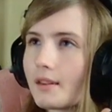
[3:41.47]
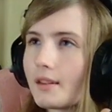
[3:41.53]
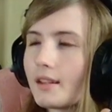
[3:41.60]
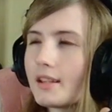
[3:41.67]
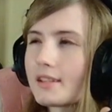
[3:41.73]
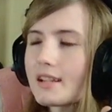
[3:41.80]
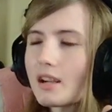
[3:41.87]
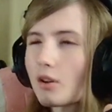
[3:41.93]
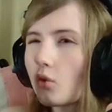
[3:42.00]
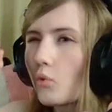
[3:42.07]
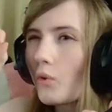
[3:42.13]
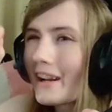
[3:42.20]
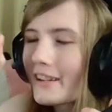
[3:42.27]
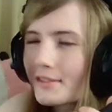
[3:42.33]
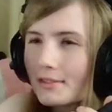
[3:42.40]
it's not
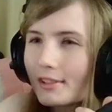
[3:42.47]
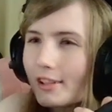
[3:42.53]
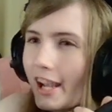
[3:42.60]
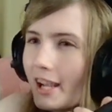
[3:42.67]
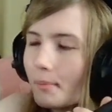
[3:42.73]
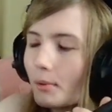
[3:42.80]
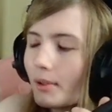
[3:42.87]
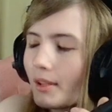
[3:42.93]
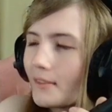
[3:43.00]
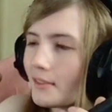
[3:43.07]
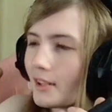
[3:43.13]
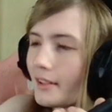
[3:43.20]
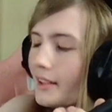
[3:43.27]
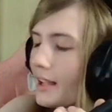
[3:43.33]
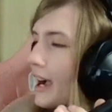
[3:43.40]
quite as reliable
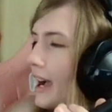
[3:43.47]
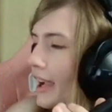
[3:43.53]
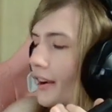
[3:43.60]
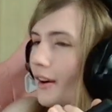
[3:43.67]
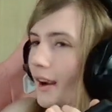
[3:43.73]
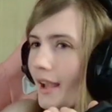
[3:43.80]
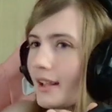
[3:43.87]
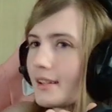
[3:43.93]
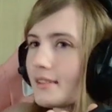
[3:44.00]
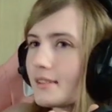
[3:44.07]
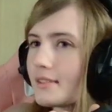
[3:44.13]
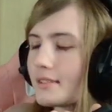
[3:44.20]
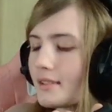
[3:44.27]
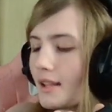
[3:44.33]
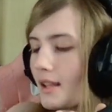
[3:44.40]
even on the higher
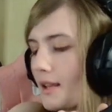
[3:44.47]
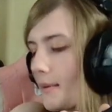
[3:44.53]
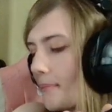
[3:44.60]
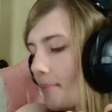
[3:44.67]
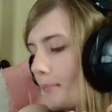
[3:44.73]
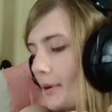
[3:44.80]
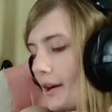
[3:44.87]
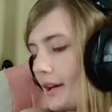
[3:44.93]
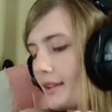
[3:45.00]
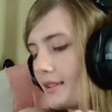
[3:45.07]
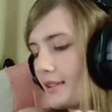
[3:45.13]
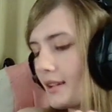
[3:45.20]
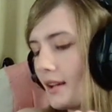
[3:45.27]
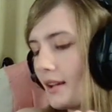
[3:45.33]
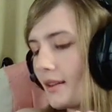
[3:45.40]
ends. But
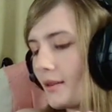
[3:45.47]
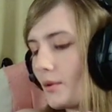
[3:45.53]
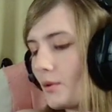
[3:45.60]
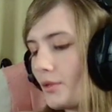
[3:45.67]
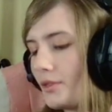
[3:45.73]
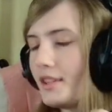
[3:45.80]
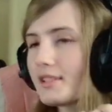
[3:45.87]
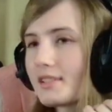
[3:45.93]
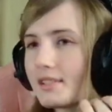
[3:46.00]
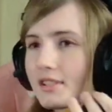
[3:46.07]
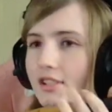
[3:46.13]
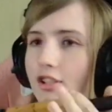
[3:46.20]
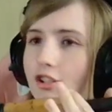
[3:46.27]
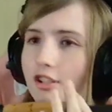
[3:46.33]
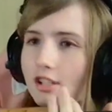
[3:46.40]
this
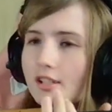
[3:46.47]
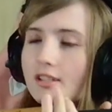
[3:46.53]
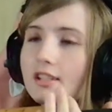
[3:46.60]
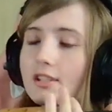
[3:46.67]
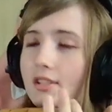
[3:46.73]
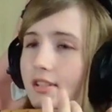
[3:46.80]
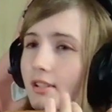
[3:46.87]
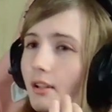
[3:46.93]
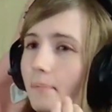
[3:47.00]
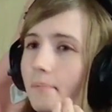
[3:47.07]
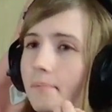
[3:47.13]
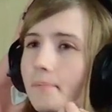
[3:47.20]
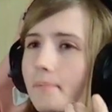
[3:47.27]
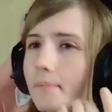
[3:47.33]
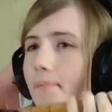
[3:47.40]
is a
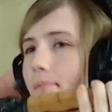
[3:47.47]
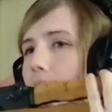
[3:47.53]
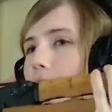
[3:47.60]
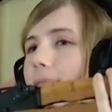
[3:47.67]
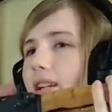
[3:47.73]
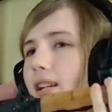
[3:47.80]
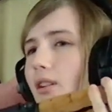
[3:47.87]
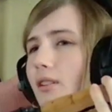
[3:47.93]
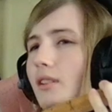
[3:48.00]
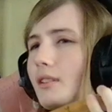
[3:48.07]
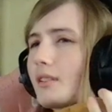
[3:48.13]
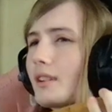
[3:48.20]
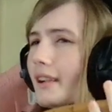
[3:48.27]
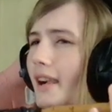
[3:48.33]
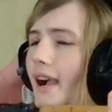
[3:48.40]

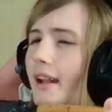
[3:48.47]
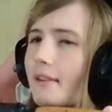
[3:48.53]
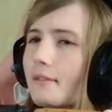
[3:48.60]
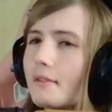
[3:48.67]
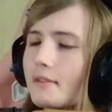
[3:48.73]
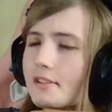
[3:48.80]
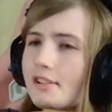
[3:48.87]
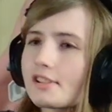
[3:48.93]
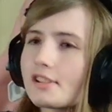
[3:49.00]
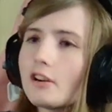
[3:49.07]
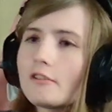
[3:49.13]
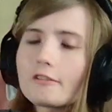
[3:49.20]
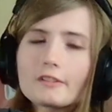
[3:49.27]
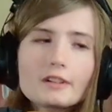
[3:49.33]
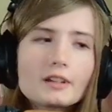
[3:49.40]
middle kind of the
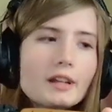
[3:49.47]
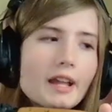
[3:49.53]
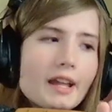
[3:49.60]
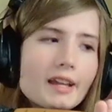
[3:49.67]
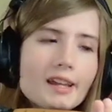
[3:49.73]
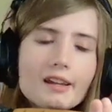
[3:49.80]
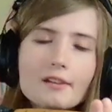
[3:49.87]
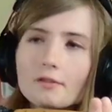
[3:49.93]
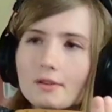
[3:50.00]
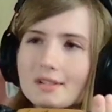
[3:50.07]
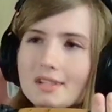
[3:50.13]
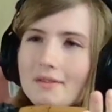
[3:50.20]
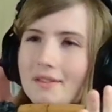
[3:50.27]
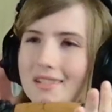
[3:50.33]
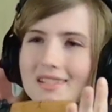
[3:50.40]
shelf
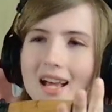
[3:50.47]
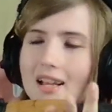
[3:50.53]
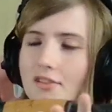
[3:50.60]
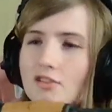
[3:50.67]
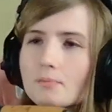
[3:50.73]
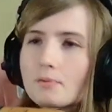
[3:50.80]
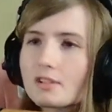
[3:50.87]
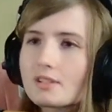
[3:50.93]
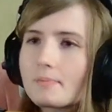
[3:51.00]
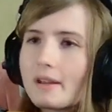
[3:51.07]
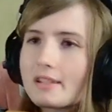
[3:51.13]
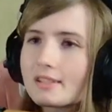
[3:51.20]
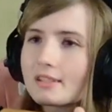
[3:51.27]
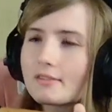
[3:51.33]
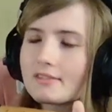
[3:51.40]
AK-47. It's not super
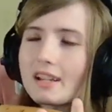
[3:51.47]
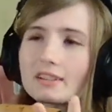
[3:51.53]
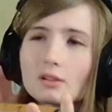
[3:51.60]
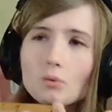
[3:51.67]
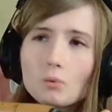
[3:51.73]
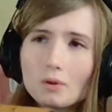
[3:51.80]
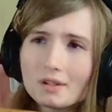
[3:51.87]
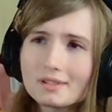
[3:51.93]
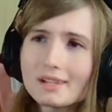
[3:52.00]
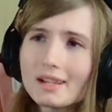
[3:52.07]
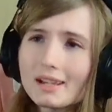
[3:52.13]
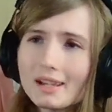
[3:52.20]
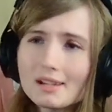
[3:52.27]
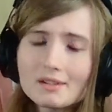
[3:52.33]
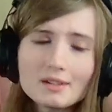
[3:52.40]
expensive, not the worst
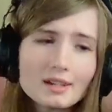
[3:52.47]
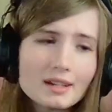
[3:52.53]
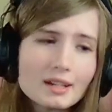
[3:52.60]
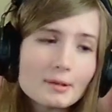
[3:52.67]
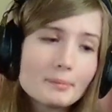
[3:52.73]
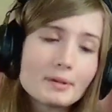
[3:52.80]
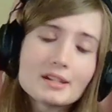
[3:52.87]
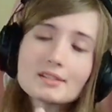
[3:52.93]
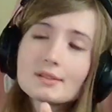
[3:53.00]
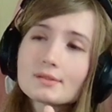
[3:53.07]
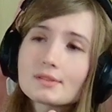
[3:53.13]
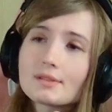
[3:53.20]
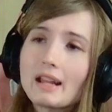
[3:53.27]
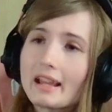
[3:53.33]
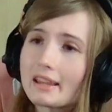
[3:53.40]
AK you can get, but it's
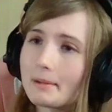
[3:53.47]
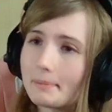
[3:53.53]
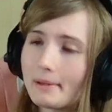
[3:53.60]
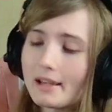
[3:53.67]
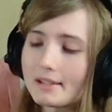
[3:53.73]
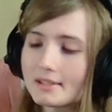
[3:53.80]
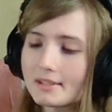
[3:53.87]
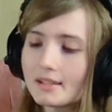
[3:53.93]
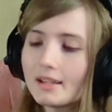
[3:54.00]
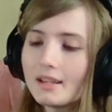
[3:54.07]
also not the best.